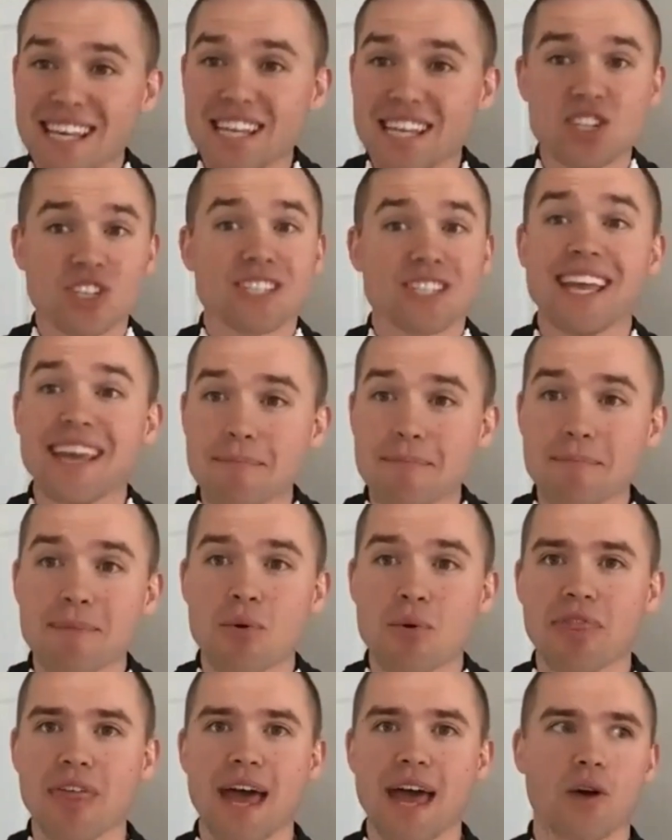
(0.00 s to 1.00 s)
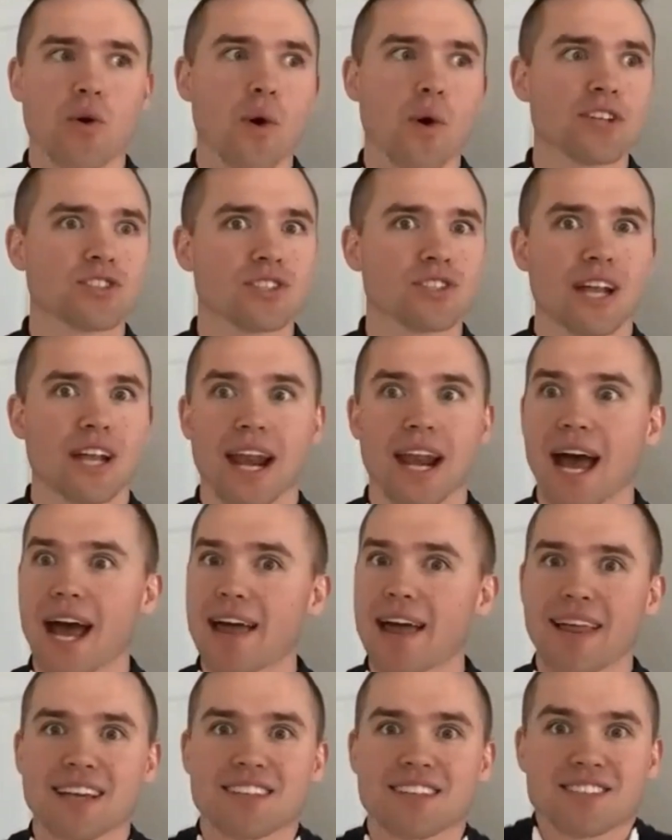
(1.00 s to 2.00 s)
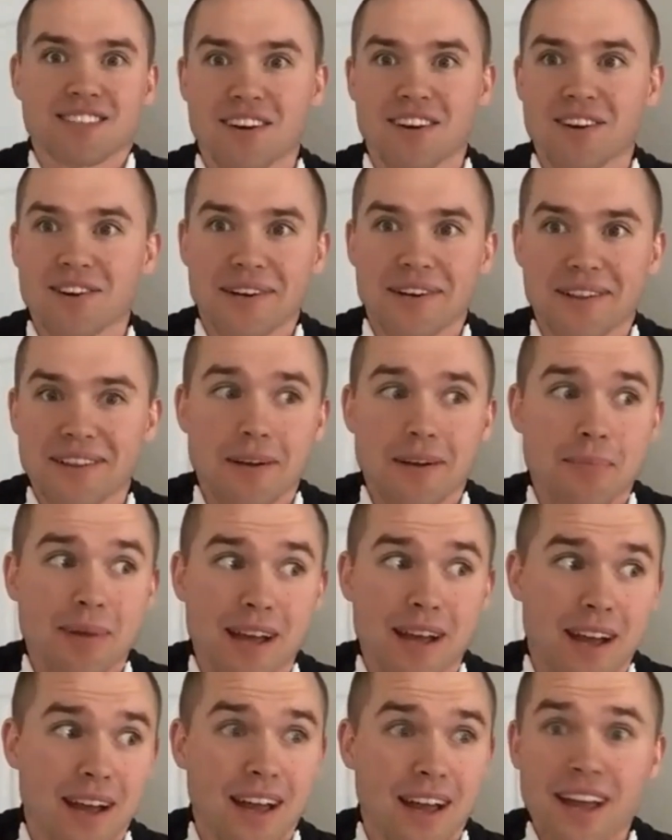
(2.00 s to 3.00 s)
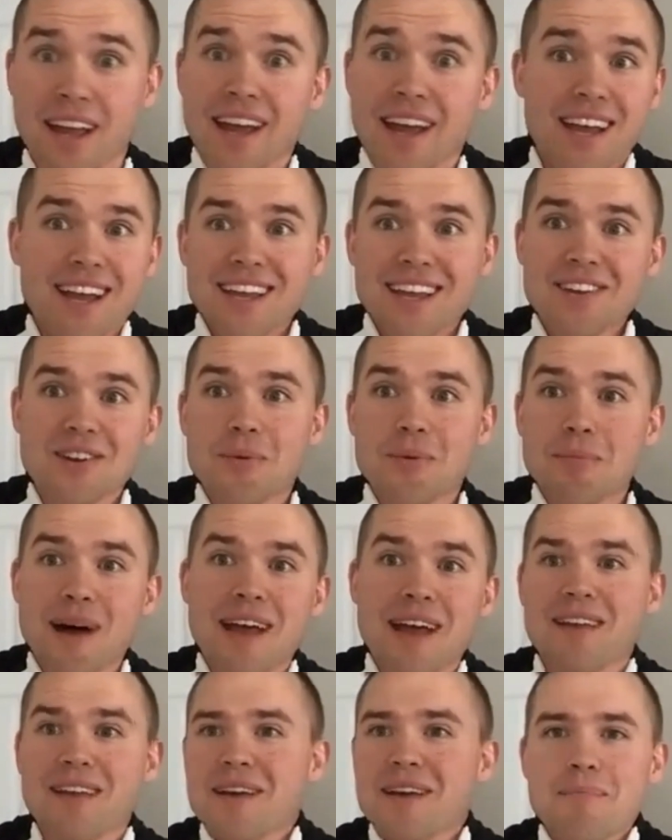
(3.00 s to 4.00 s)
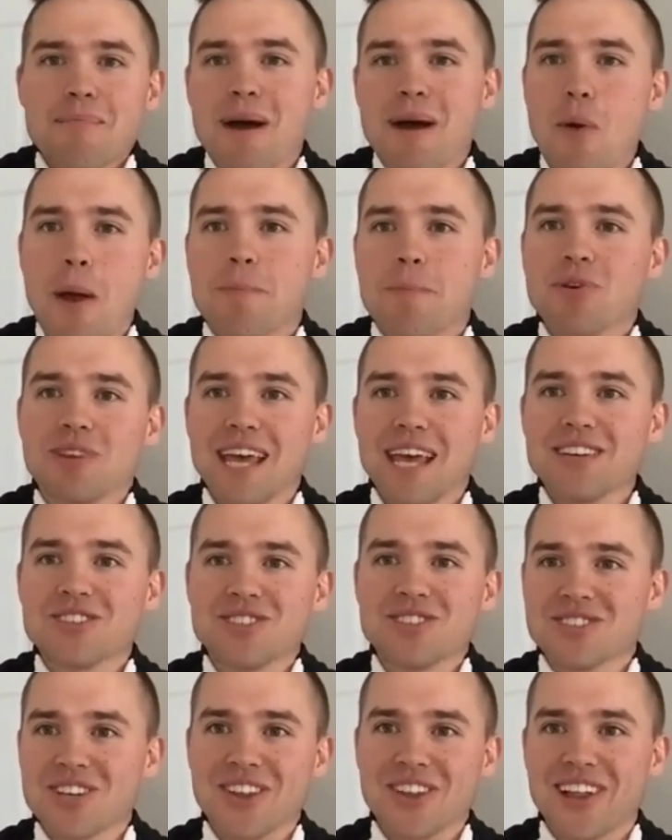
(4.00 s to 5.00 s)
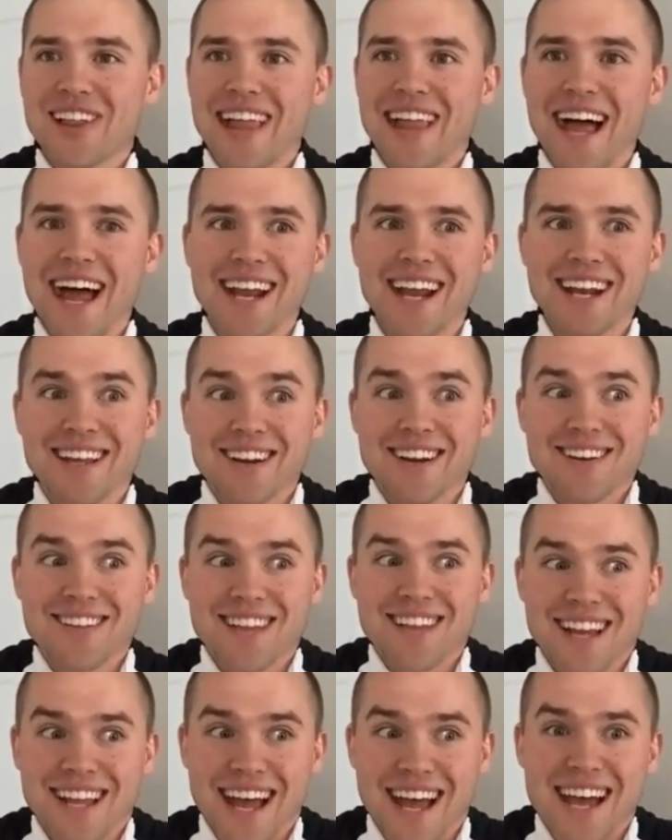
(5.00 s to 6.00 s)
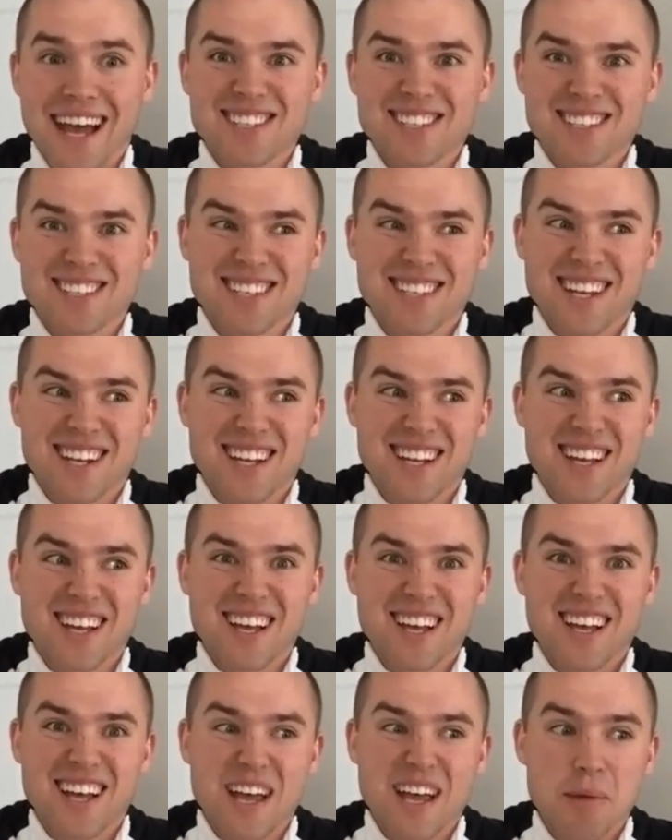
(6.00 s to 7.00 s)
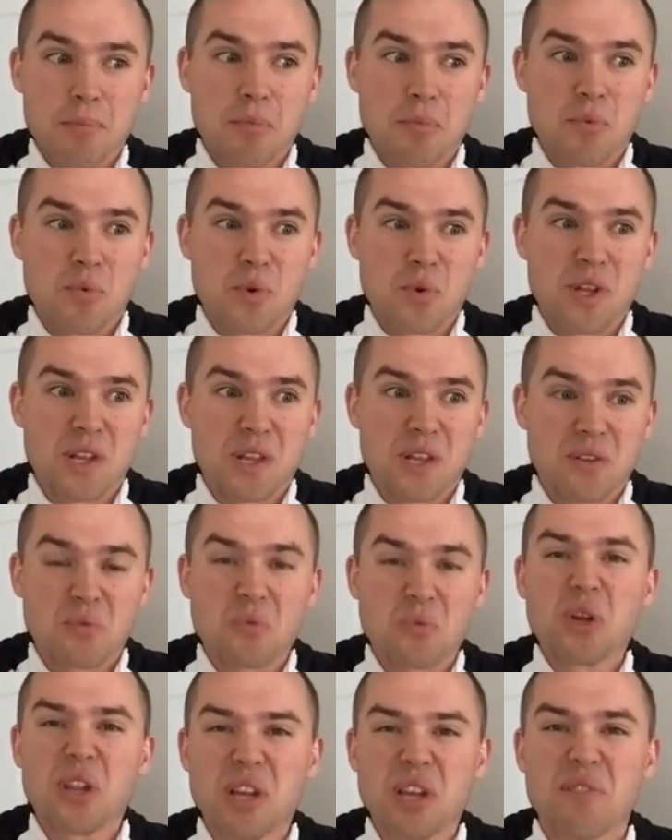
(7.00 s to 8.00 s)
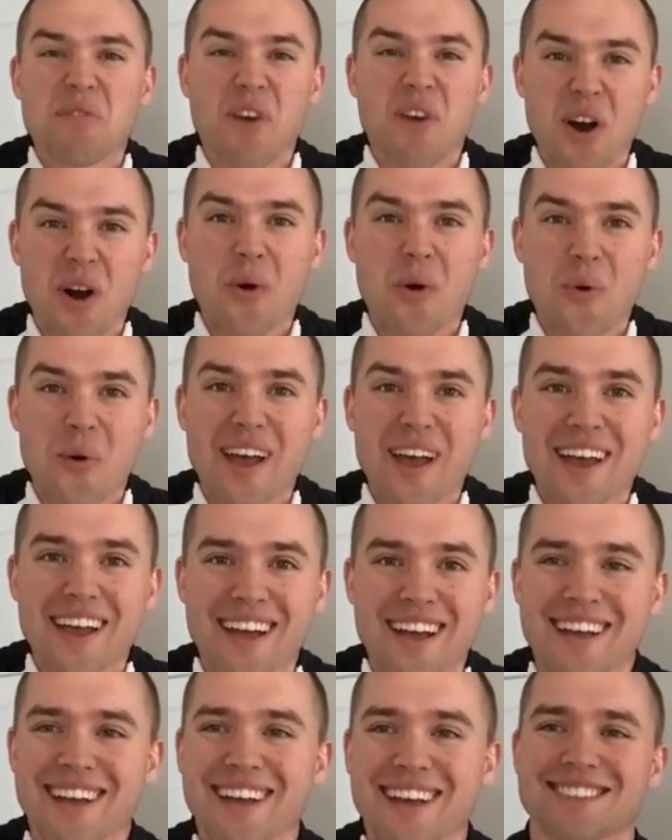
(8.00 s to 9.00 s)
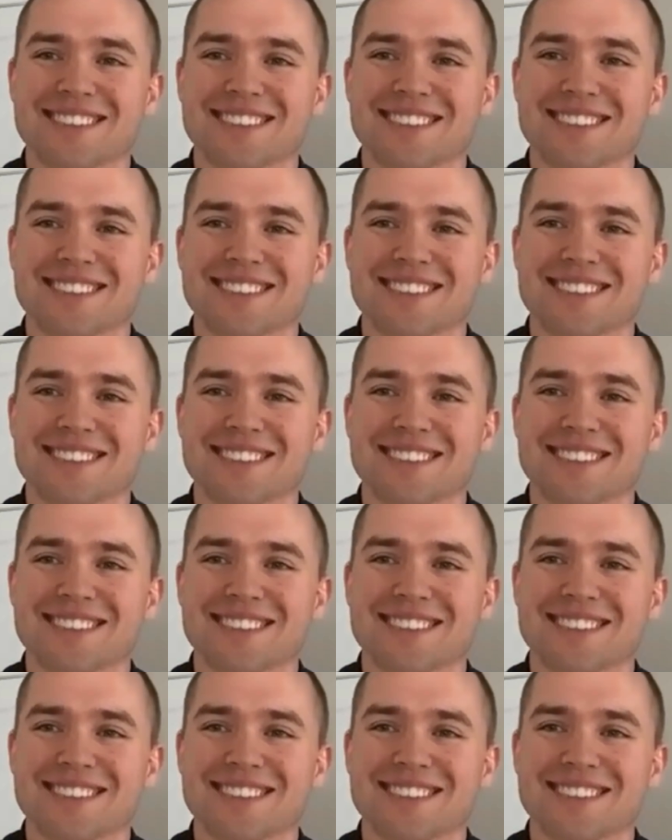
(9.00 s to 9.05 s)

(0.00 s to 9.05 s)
He just hit me with that question, and I like stuttered a little bit. My reputation's on the line here. Like, I just said, I'm really, really far away.